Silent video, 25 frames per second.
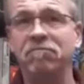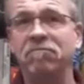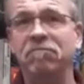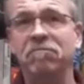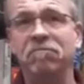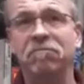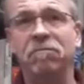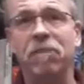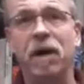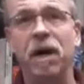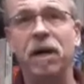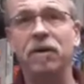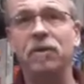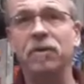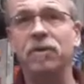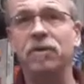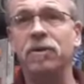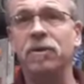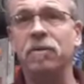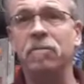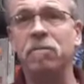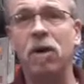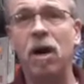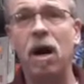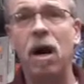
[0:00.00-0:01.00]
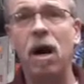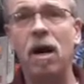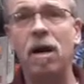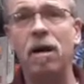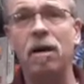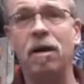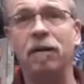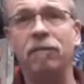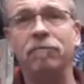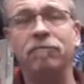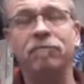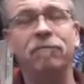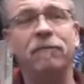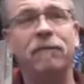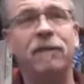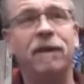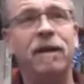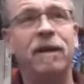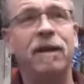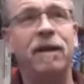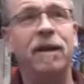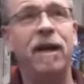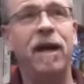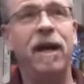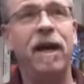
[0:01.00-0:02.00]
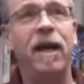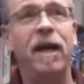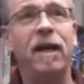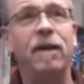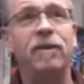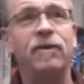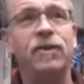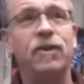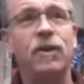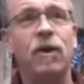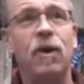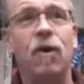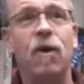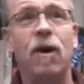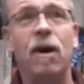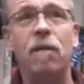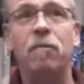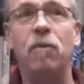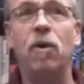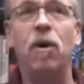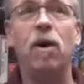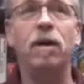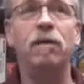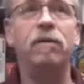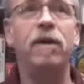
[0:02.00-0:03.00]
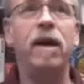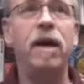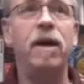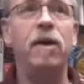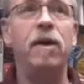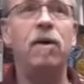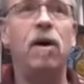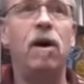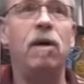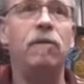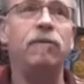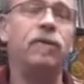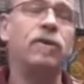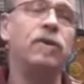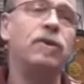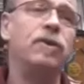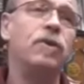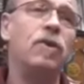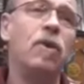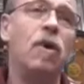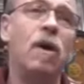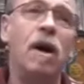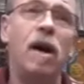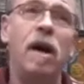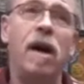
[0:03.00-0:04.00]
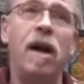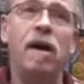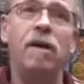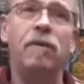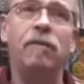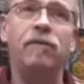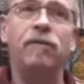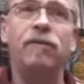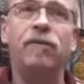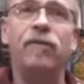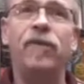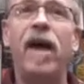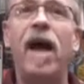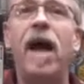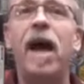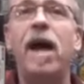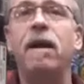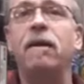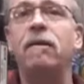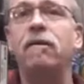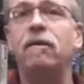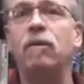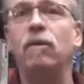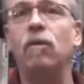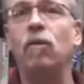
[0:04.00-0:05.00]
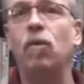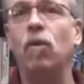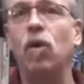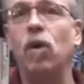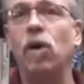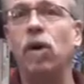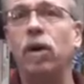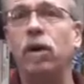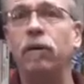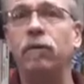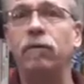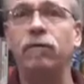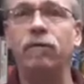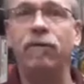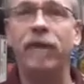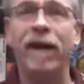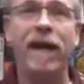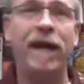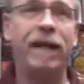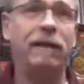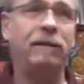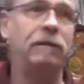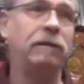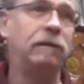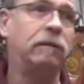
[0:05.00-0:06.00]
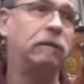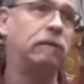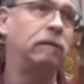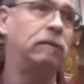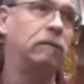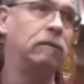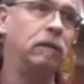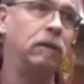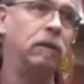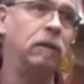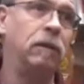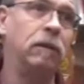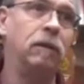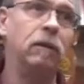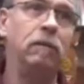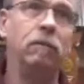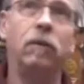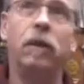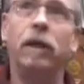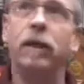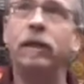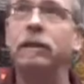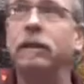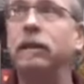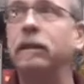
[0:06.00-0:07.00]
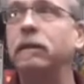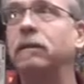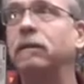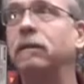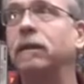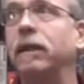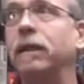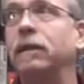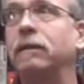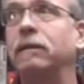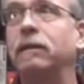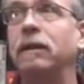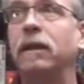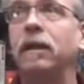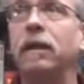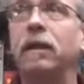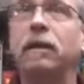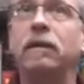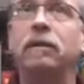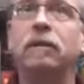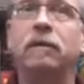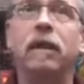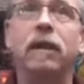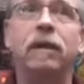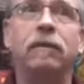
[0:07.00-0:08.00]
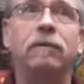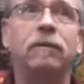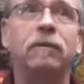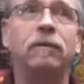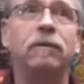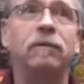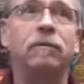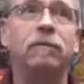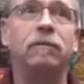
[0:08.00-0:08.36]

bundles of briar. And so I bought that off her. So I have that wood that's, what, the 60s, that's